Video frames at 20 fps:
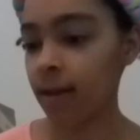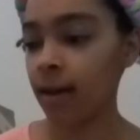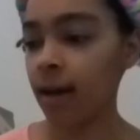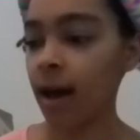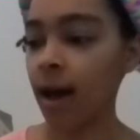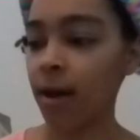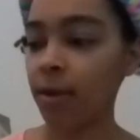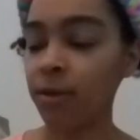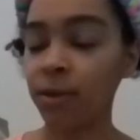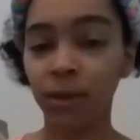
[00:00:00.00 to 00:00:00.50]

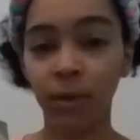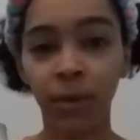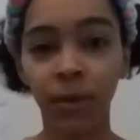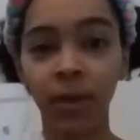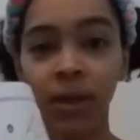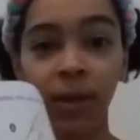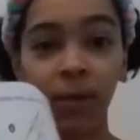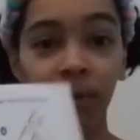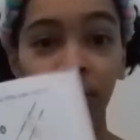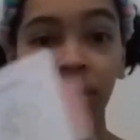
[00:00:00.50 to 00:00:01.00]
how to
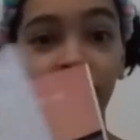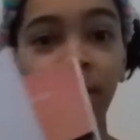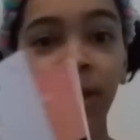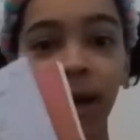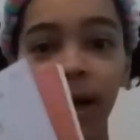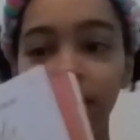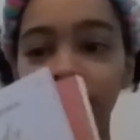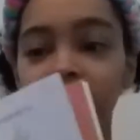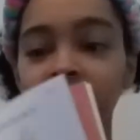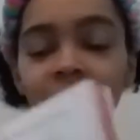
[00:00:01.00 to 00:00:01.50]
eat with
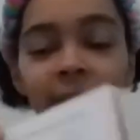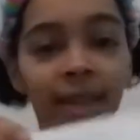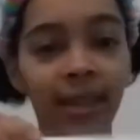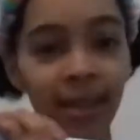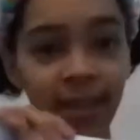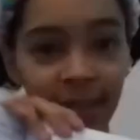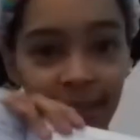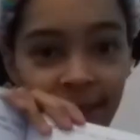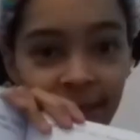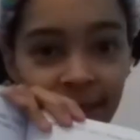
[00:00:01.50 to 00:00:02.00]

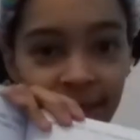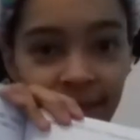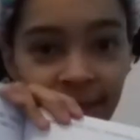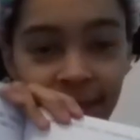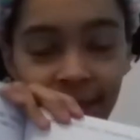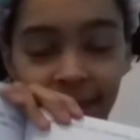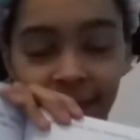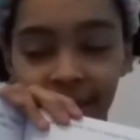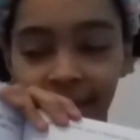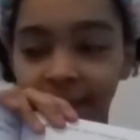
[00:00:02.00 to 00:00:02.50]
chopsticks,
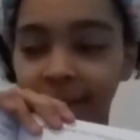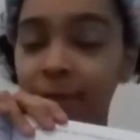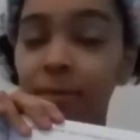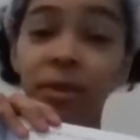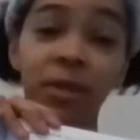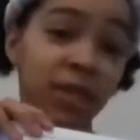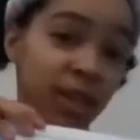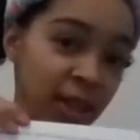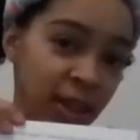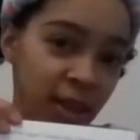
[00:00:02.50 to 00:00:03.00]

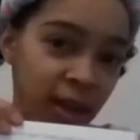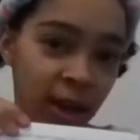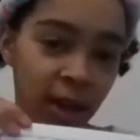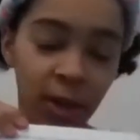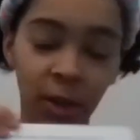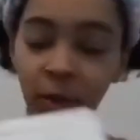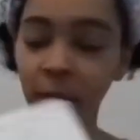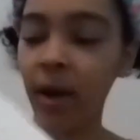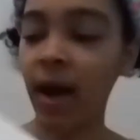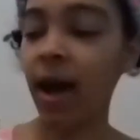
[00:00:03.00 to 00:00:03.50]
which I thought
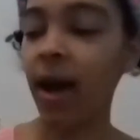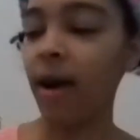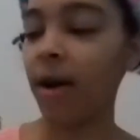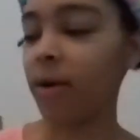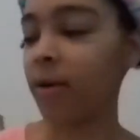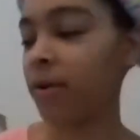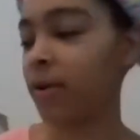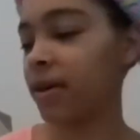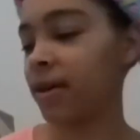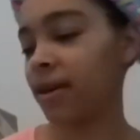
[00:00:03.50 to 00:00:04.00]
I knew
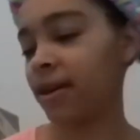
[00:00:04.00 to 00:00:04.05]
how.